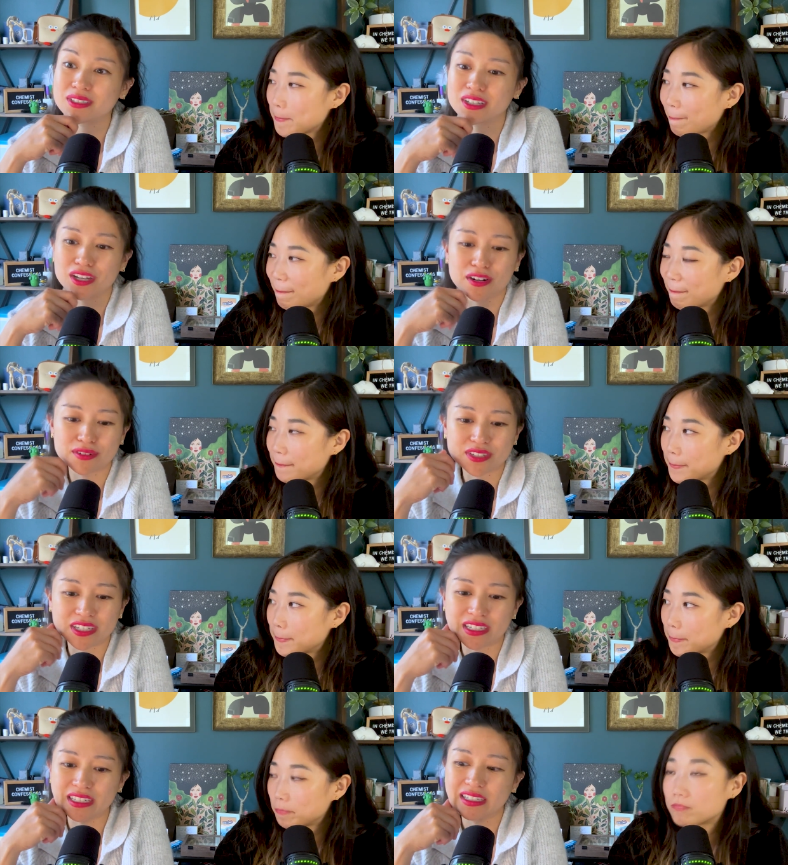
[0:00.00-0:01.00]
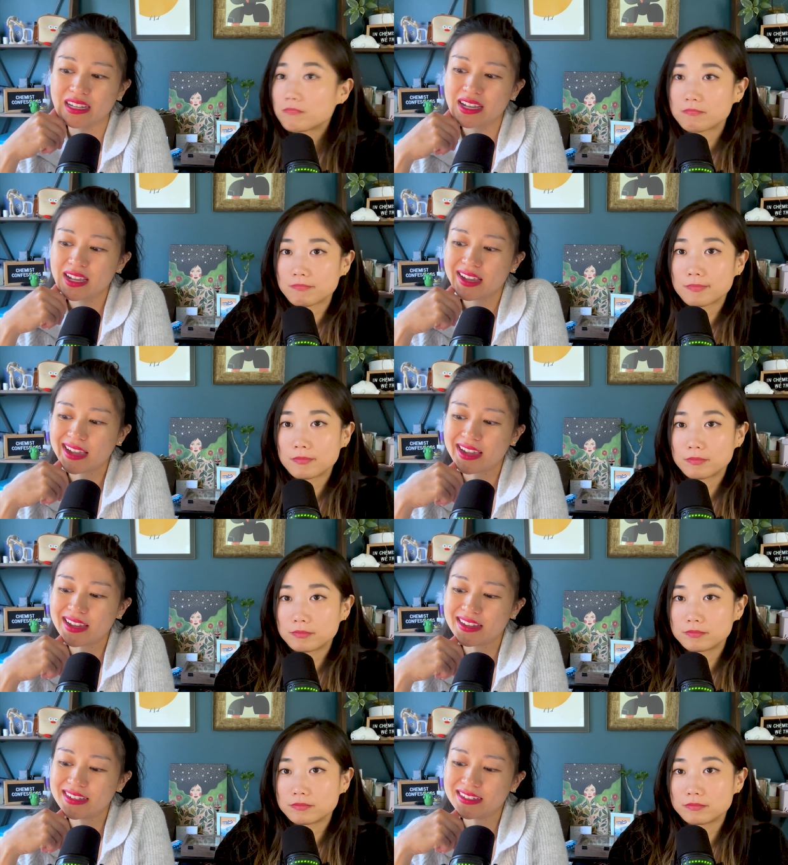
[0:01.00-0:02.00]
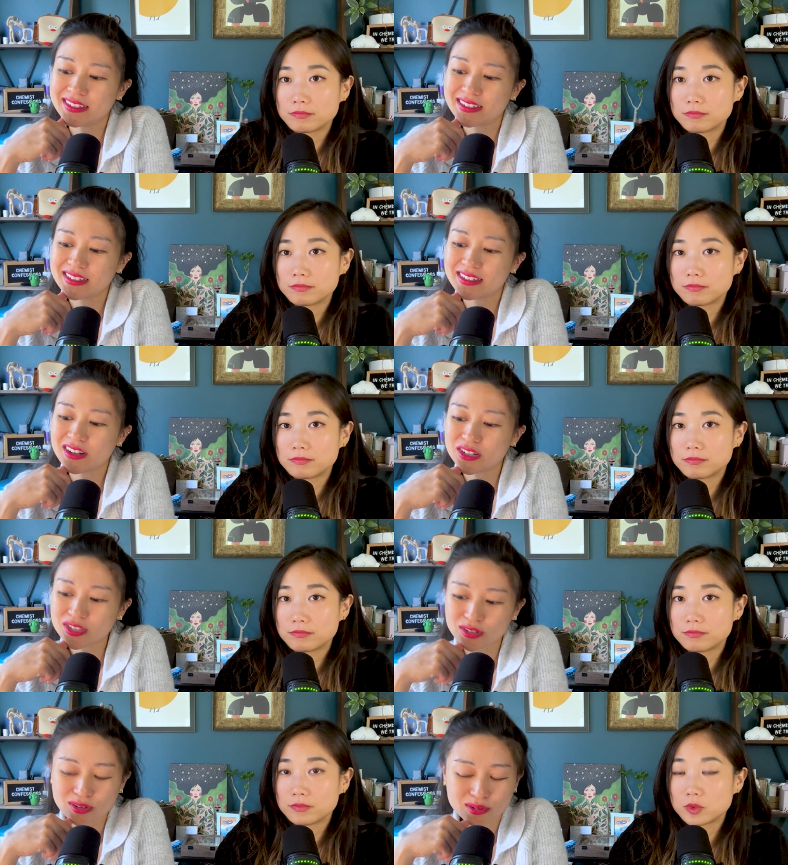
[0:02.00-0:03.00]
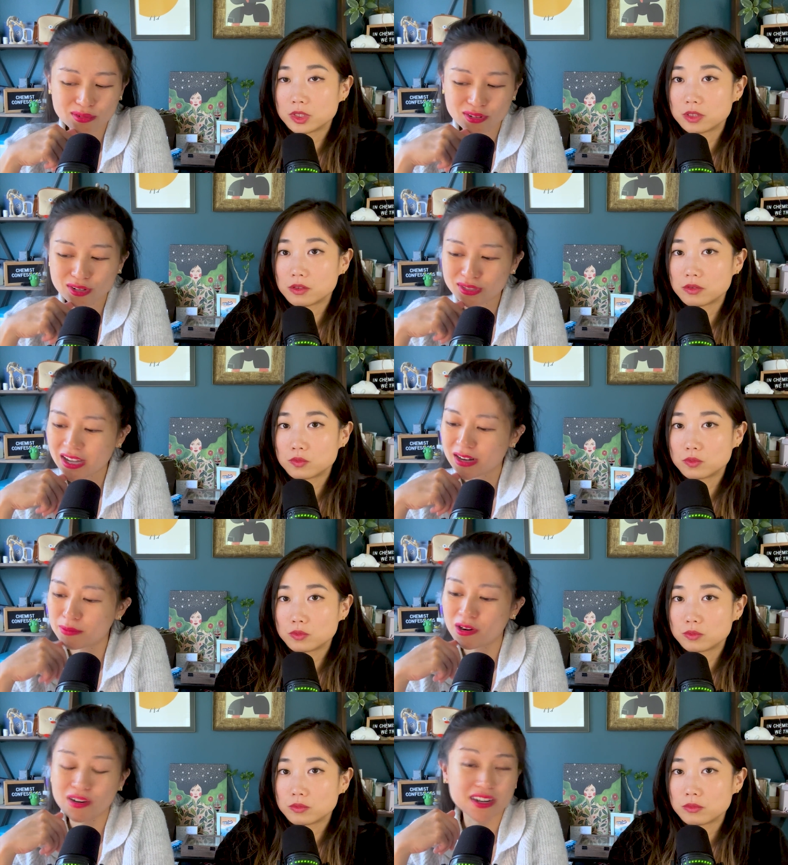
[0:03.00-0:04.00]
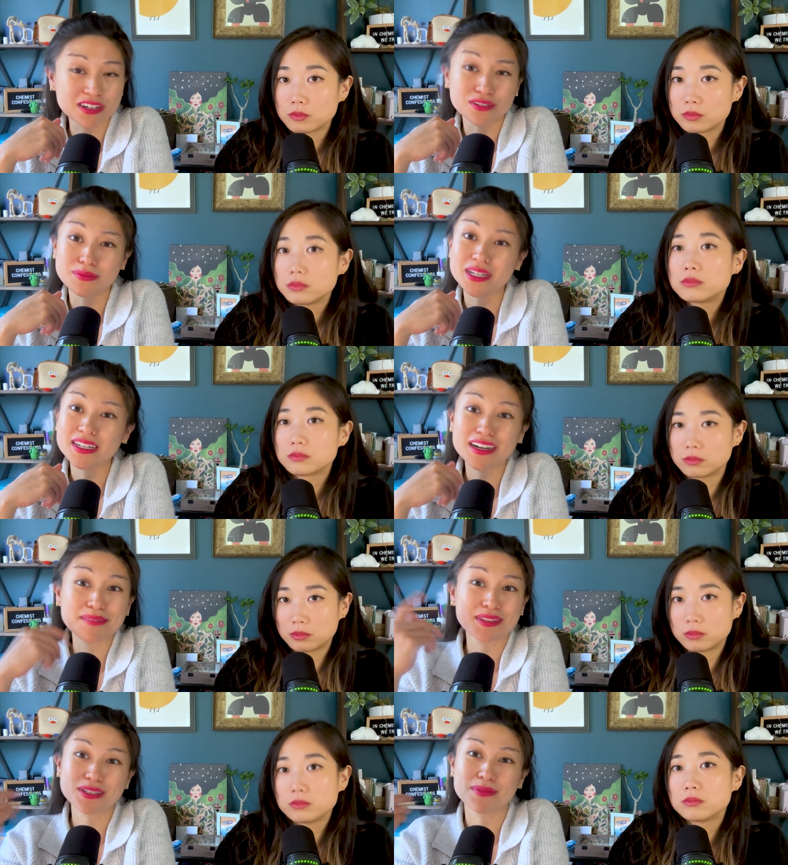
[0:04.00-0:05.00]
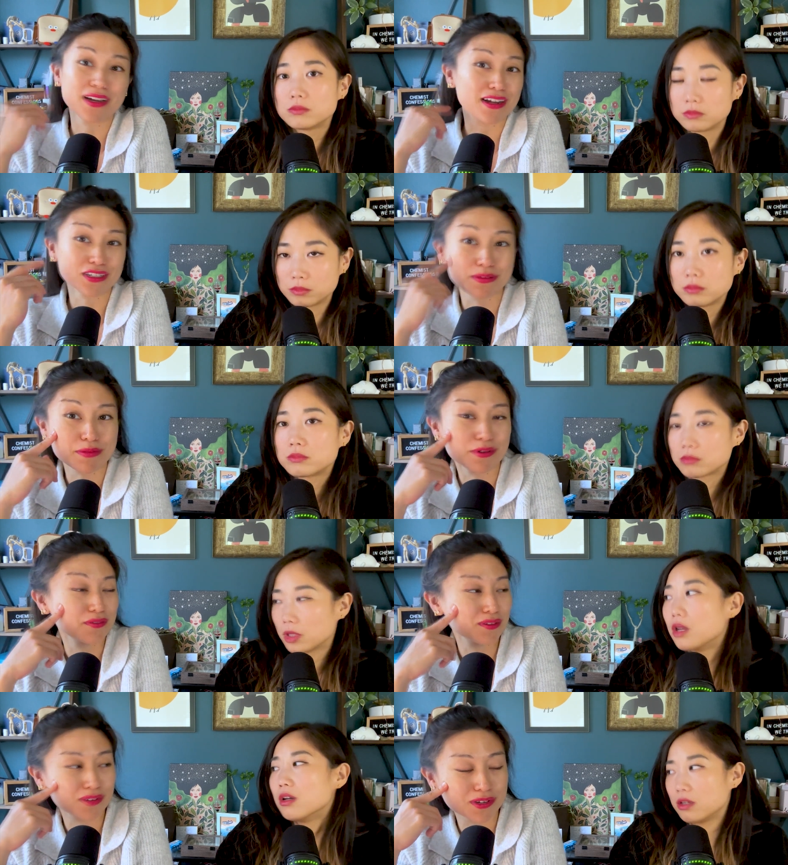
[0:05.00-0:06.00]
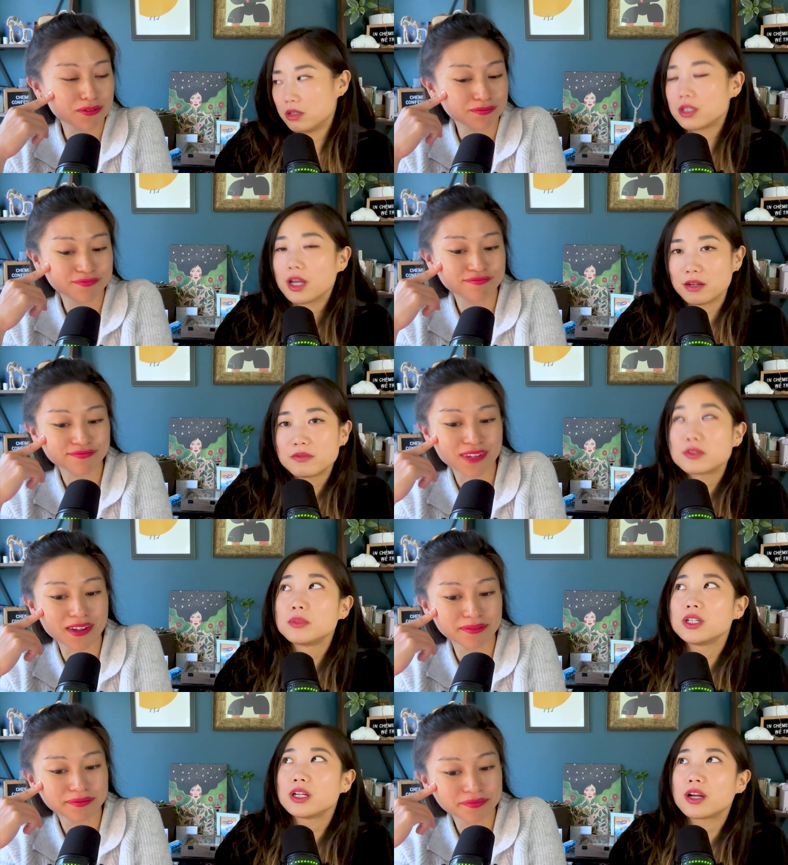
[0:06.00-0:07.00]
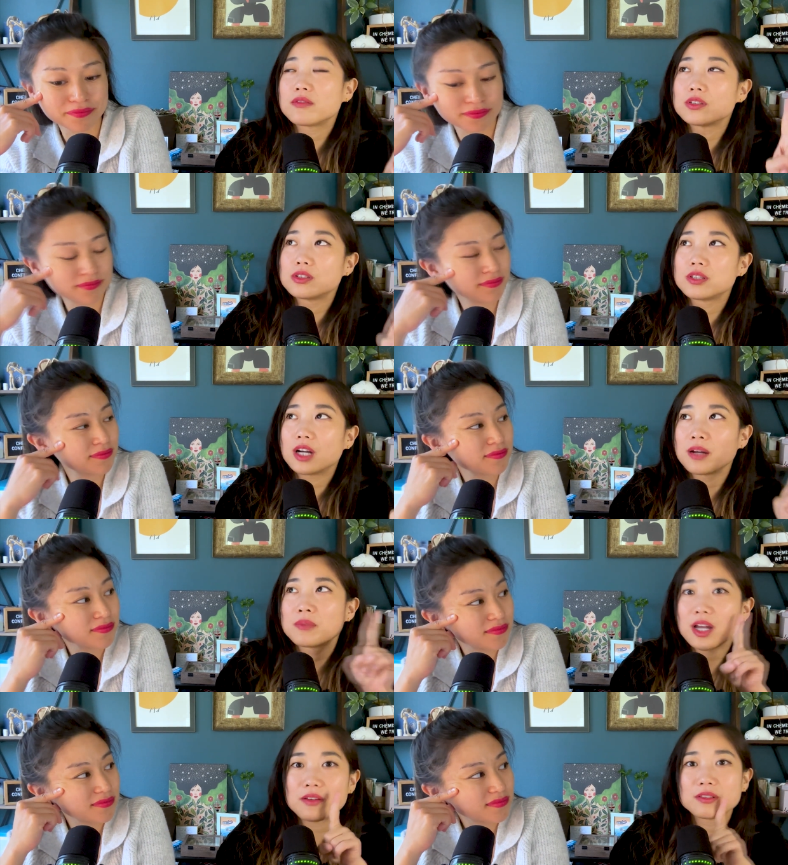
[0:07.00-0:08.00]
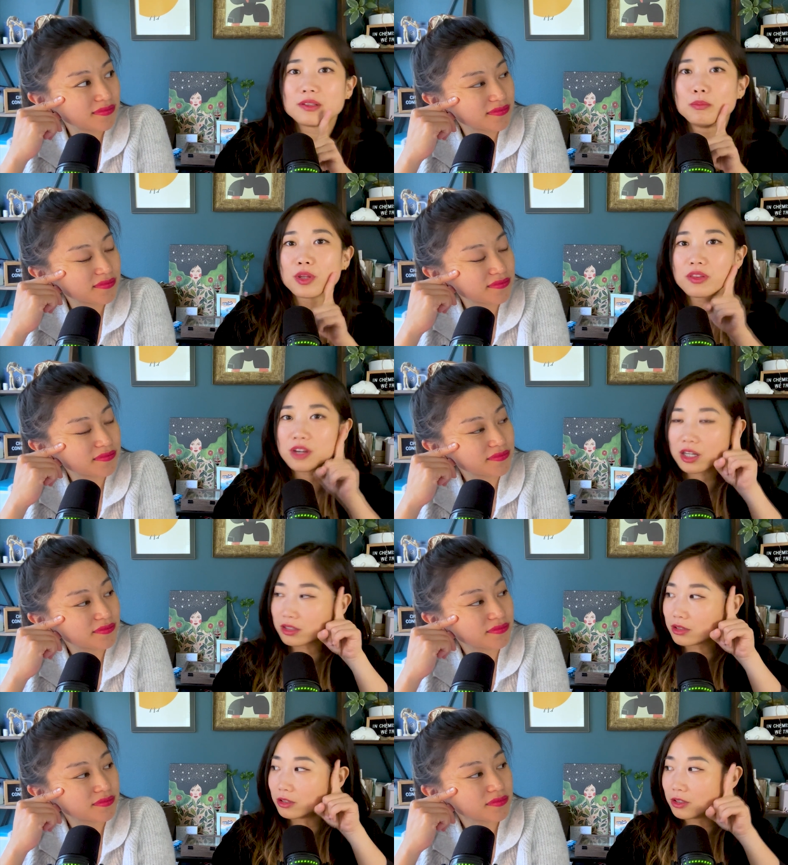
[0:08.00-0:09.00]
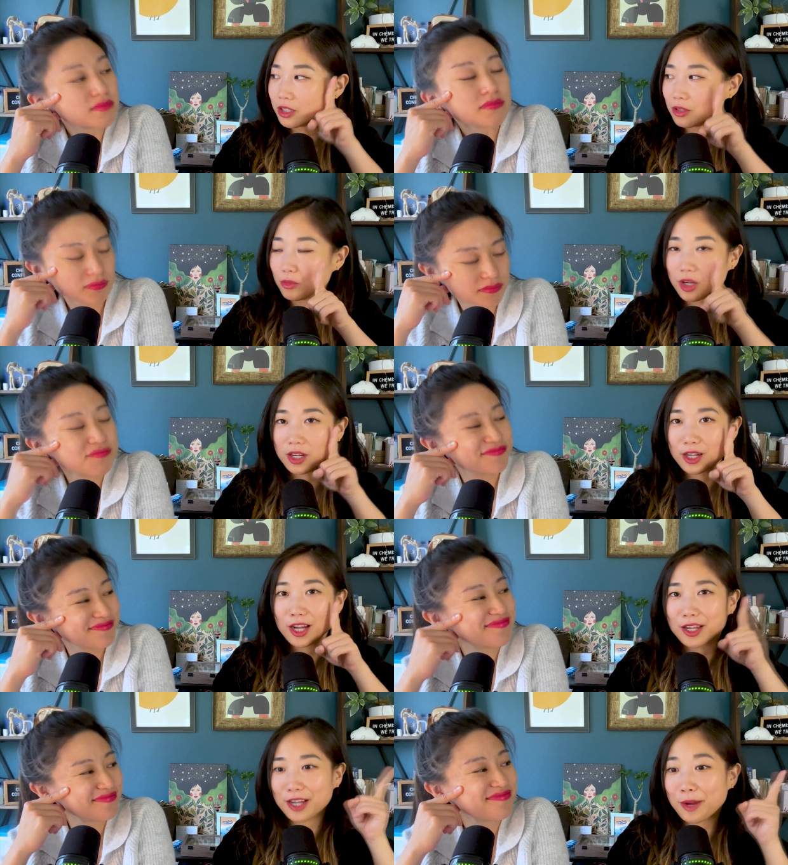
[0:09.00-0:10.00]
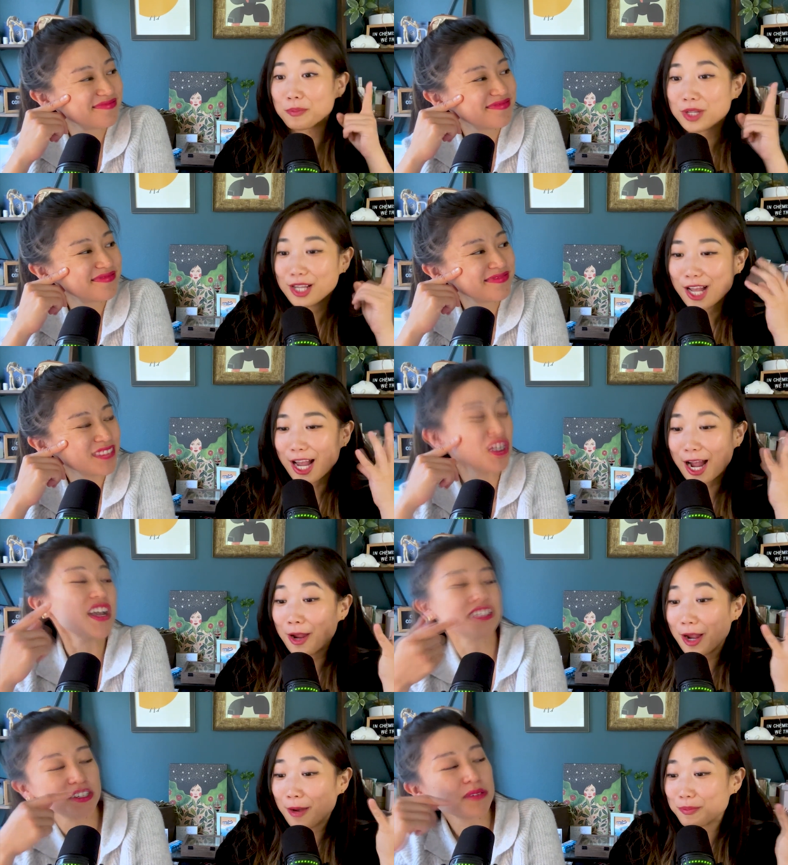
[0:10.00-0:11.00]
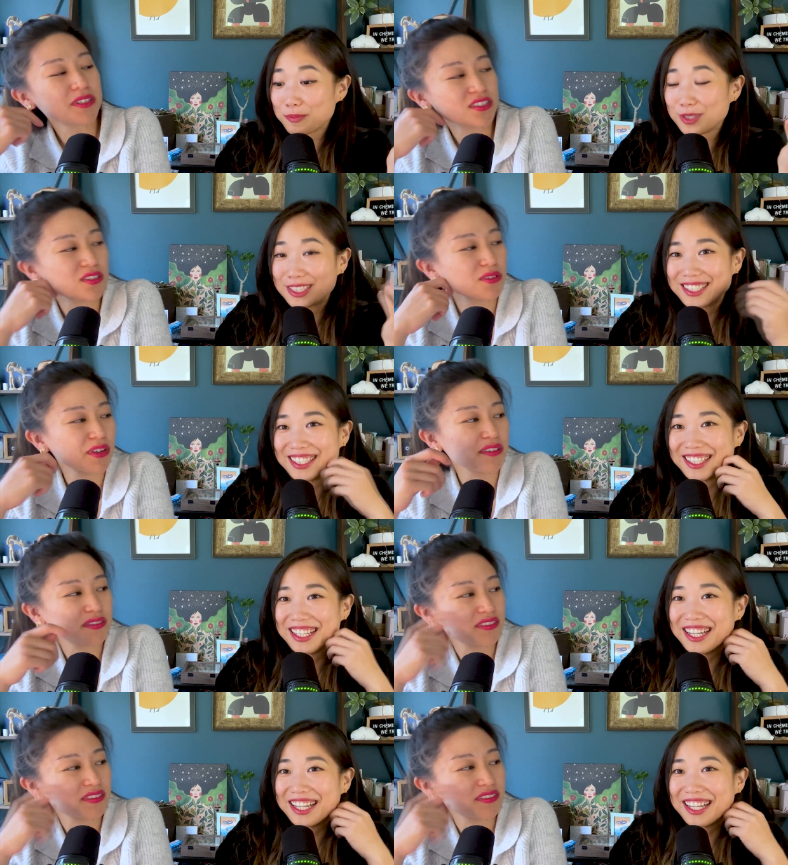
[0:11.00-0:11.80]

Speaker 1: skincare routine and also knows how to prioritize your me time, this might actually be perfect for
Speaker 2: you. Yeah. For yeah. me, I have learned that I'm not methodical in the way I, I'm. Oh, yeah. I, Tell I'm, them about the solar
Speaker 1: wave.